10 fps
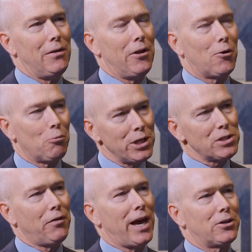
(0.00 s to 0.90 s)
there are
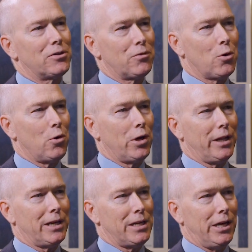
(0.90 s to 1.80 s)
risk factors for
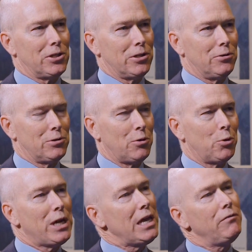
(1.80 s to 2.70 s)
corneal ectasia, so
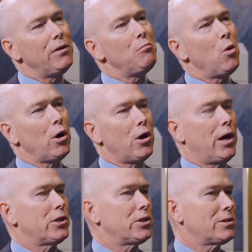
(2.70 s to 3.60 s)
we're even more
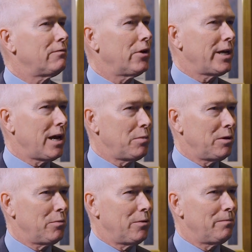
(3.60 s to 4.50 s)
cautious in very young
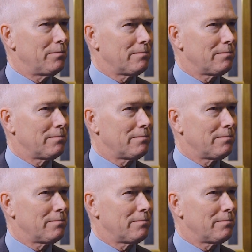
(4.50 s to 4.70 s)
people.